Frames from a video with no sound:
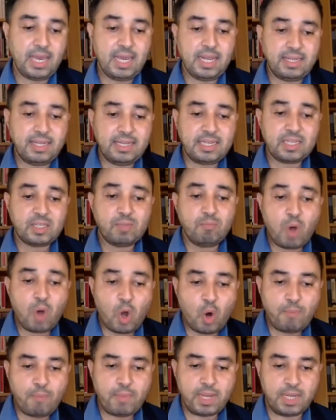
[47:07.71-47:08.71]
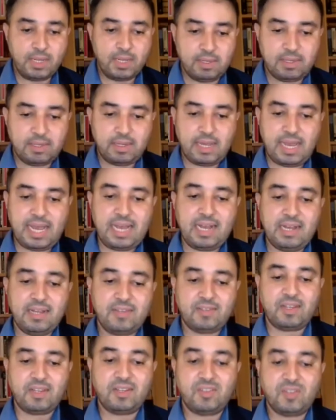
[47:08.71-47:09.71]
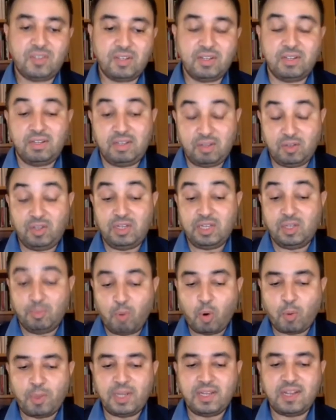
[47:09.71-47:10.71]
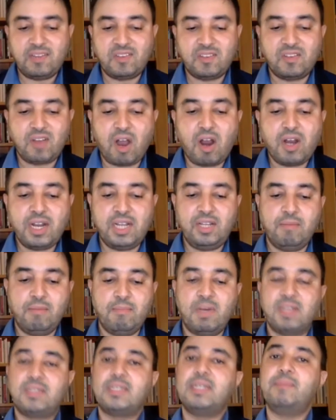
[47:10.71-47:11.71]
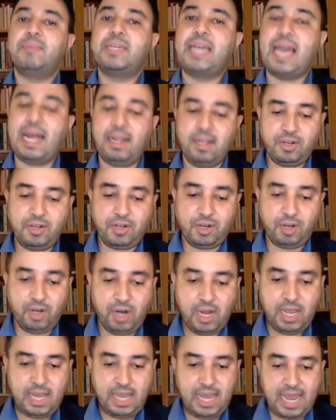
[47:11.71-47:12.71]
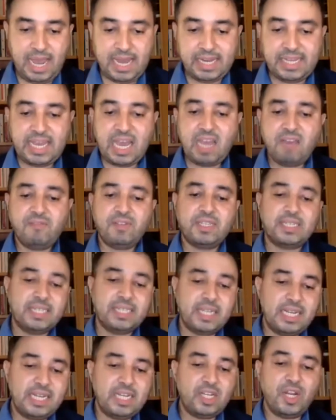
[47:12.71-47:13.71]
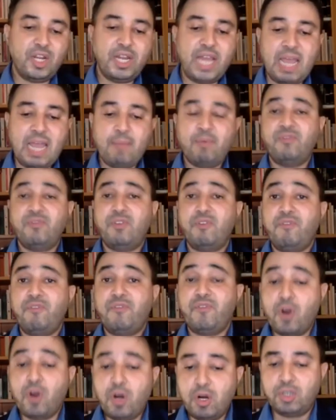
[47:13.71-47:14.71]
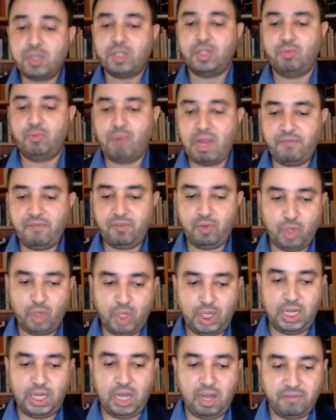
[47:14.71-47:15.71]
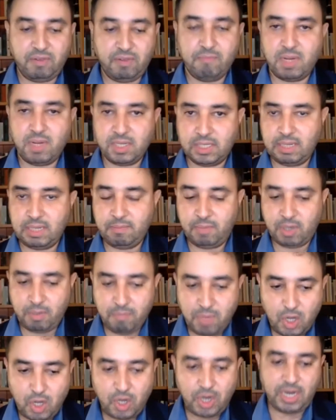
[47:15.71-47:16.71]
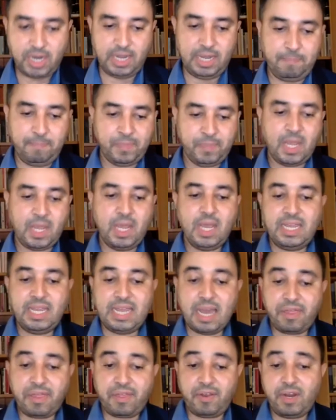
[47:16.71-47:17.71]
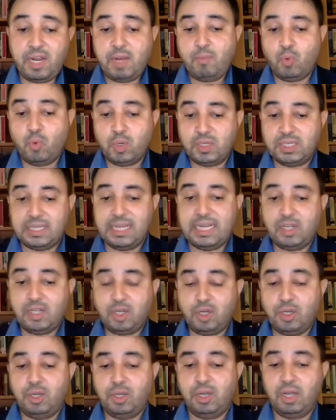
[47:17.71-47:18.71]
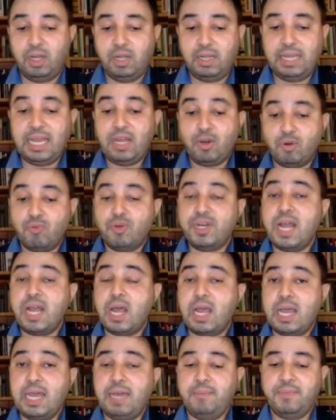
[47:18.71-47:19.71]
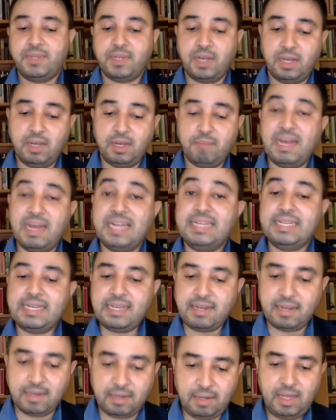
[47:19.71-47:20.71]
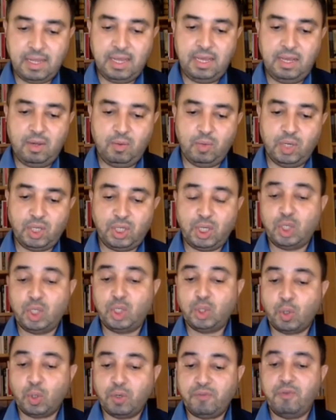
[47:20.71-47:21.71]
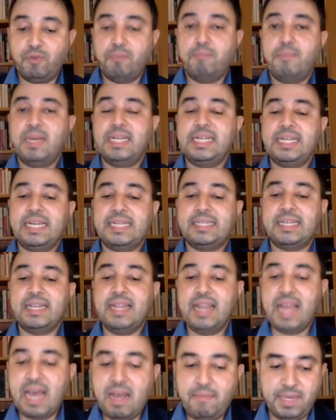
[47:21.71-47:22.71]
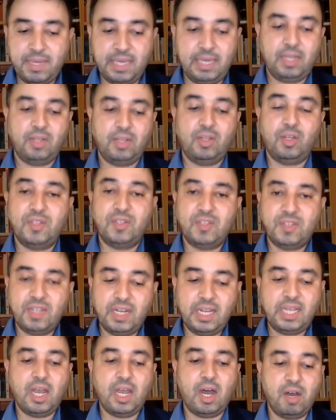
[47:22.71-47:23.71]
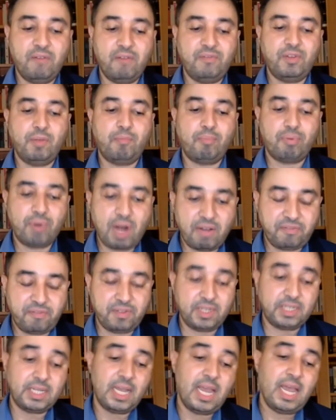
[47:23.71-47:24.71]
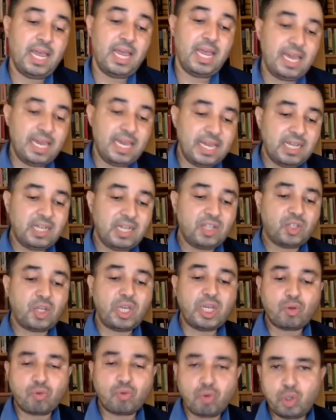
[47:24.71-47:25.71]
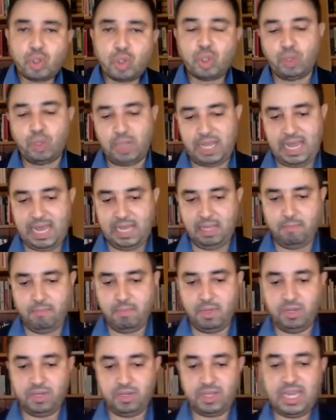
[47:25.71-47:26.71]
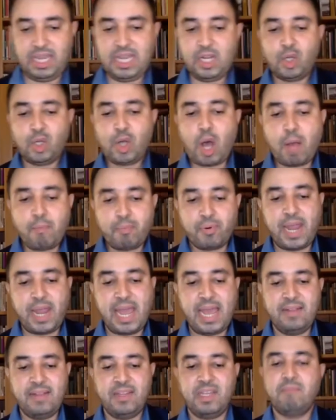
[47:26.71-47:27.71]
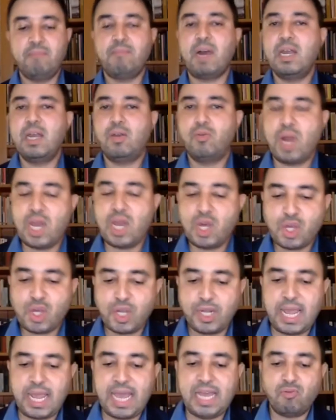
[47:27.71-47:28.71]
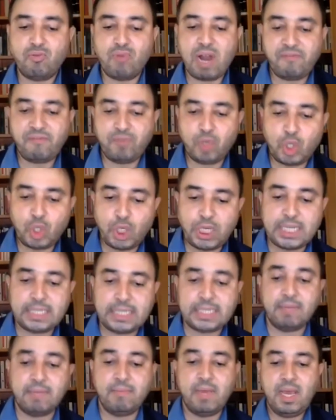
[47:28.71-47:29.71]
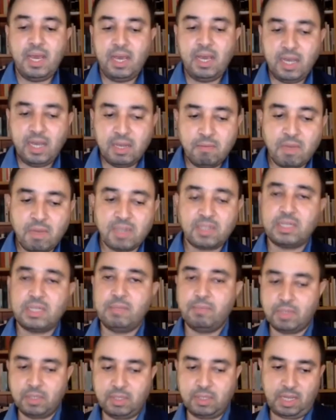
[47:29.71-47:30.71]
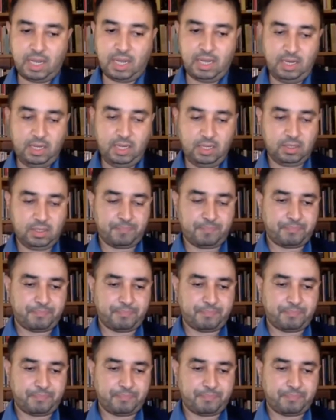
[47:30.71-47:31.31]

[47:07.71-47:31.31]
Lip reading: This moment that started the Muslim calendar and gave a city the name of the first refugee of the Muslim community. Yathrib was later renamed Medina, which is short for Medinat al-Nabi, the city of the Prophet, is a crucial element in comprehending migration and refugeeism in Muslim societies.